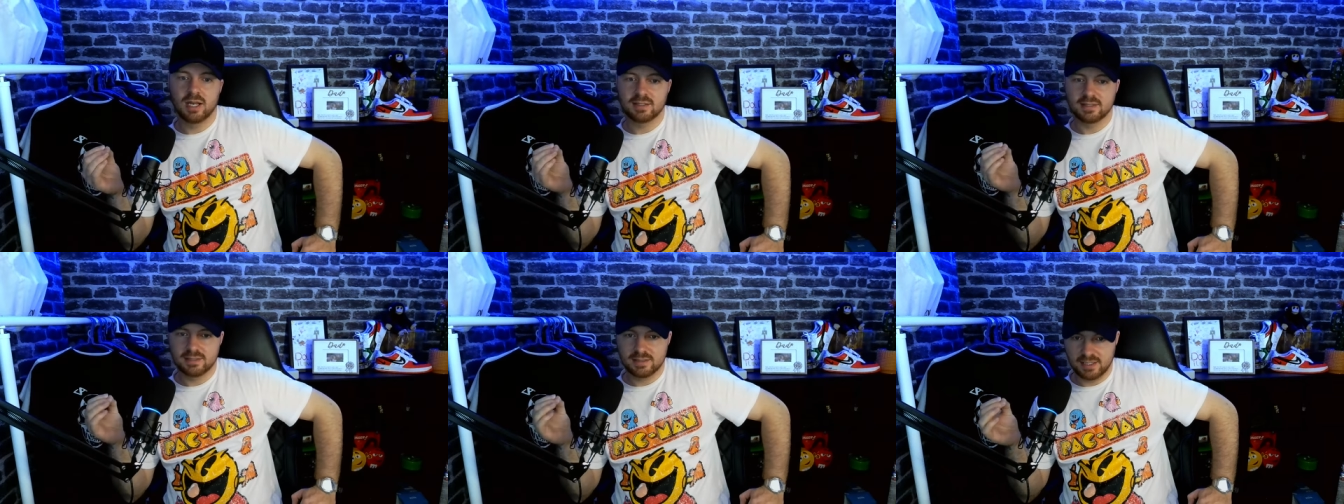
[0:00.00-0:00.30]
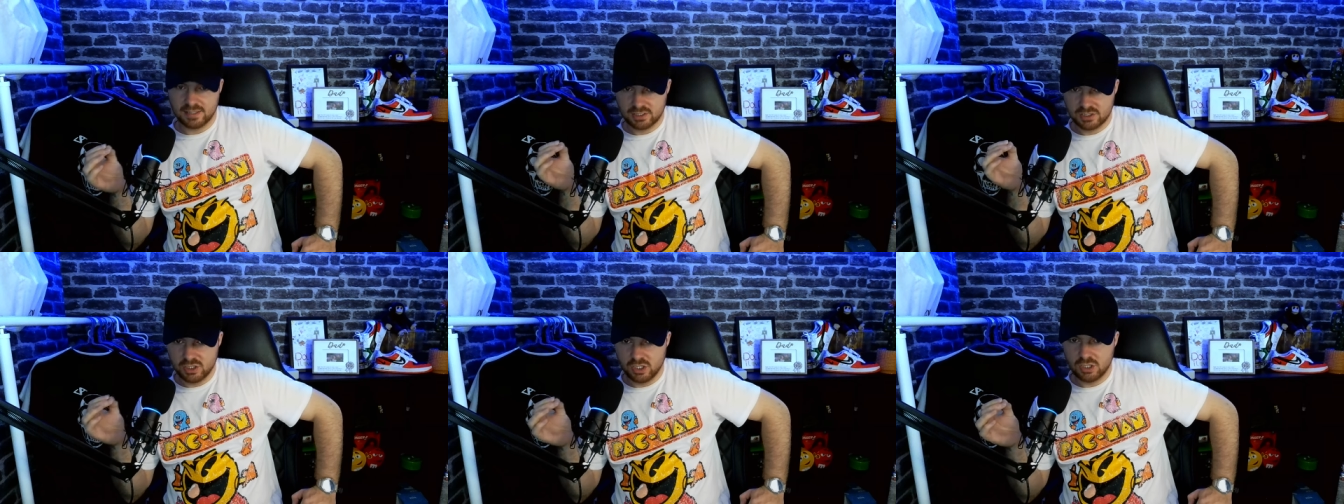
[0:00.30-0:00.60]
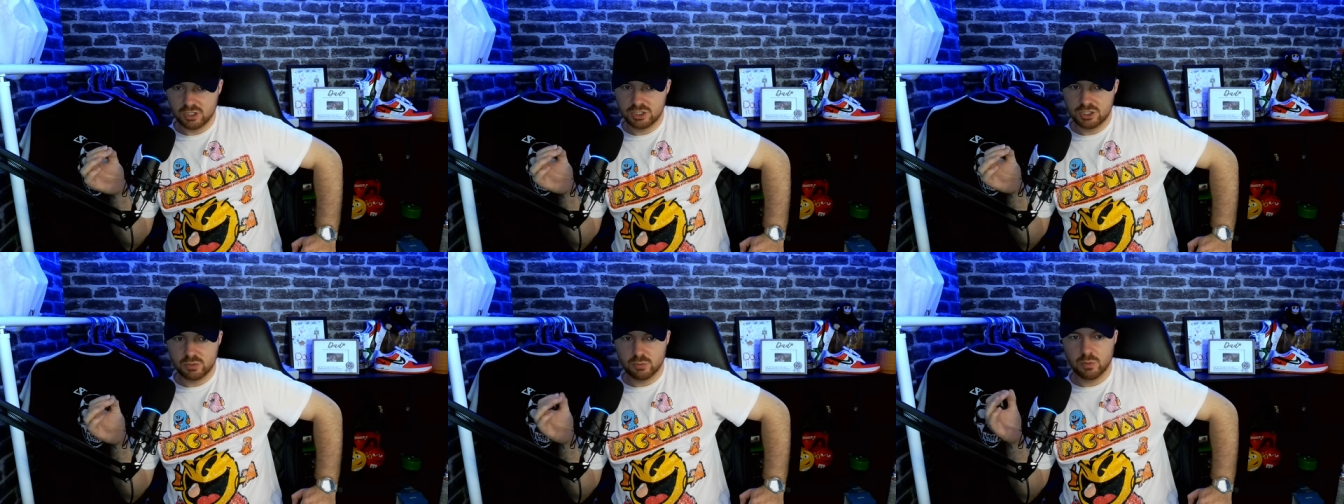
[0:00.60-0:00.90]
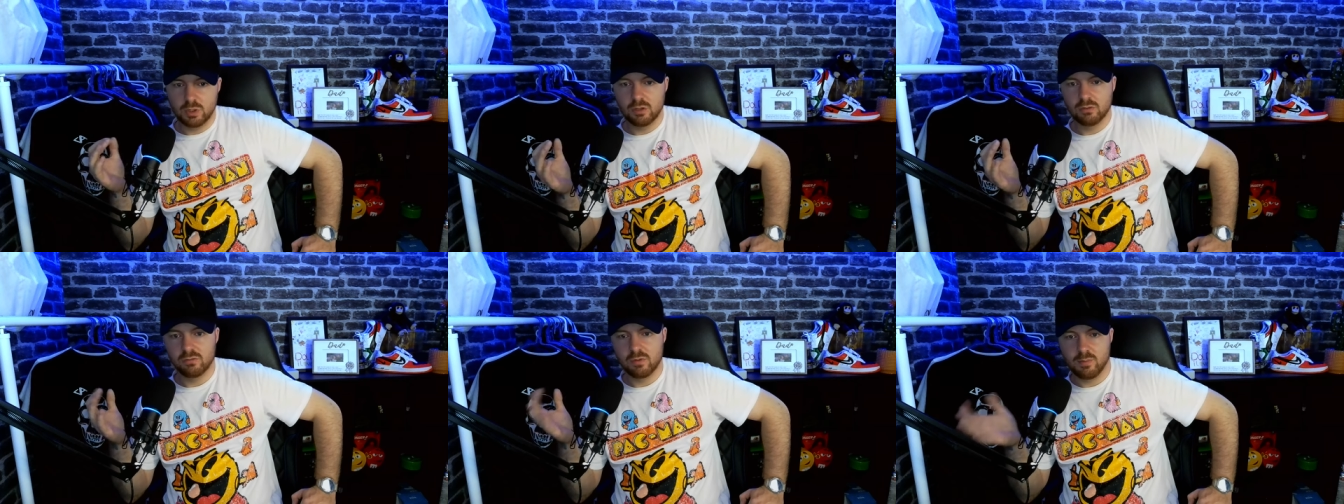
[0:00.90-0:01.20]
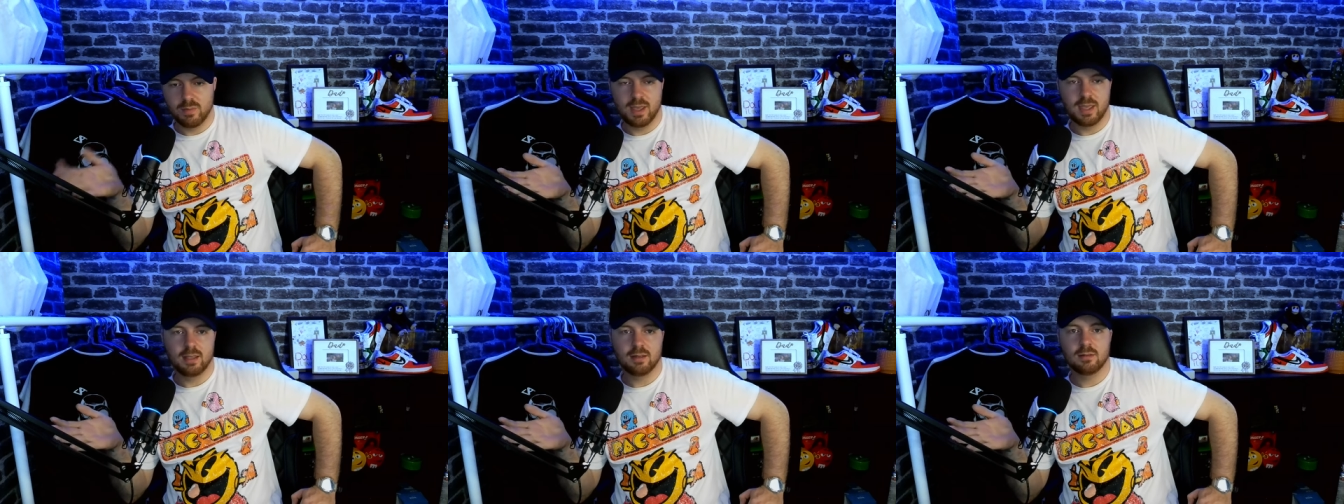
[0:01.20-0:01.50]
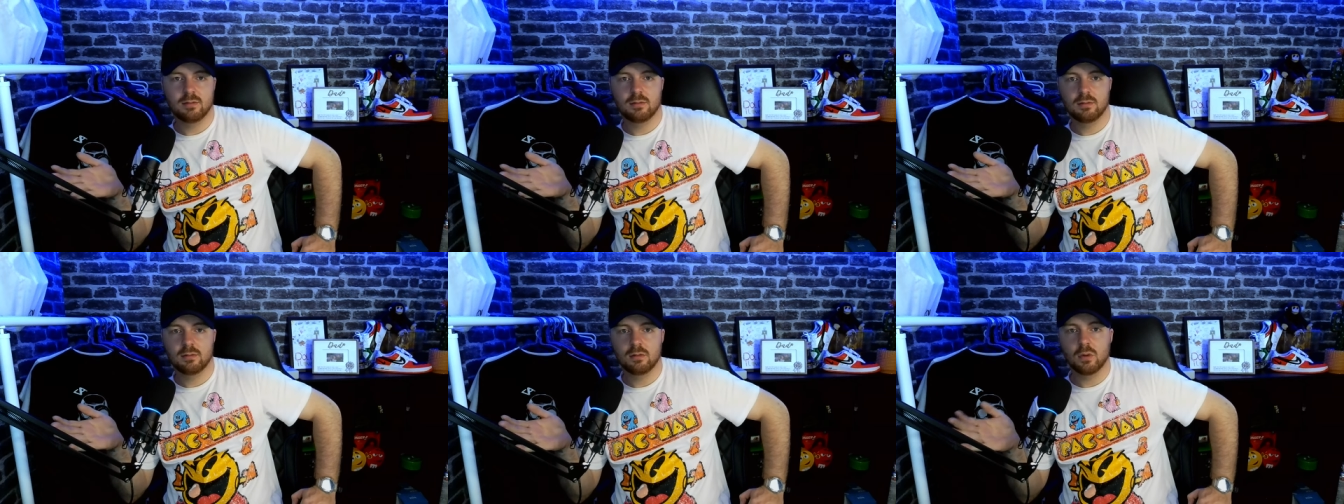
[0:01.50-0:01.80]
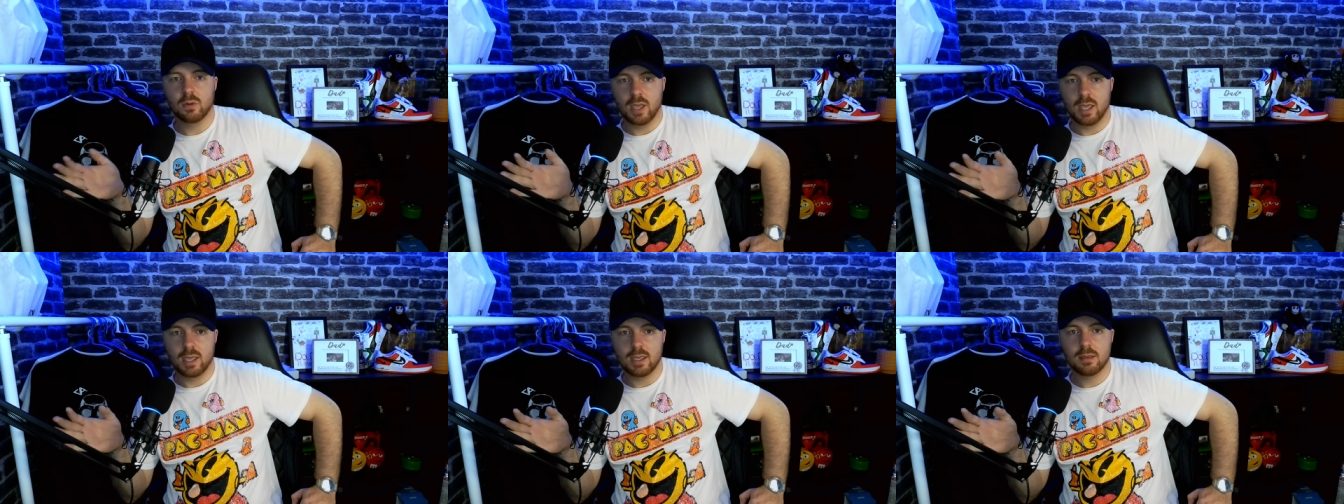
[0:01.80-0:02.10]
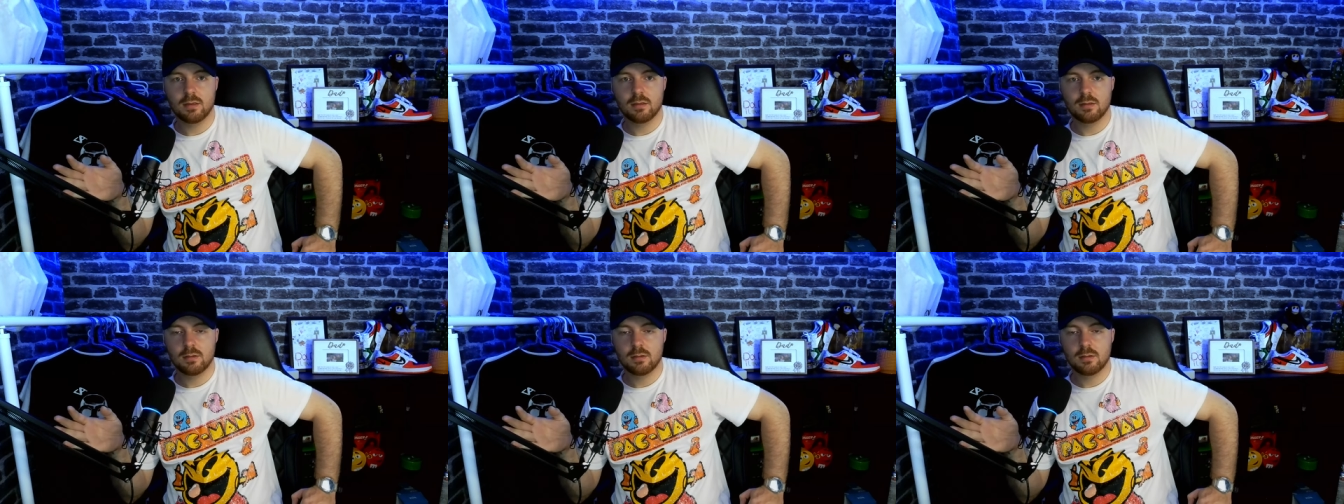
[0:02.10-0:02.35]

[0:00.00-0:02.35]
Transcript: and the technology will remain, okay?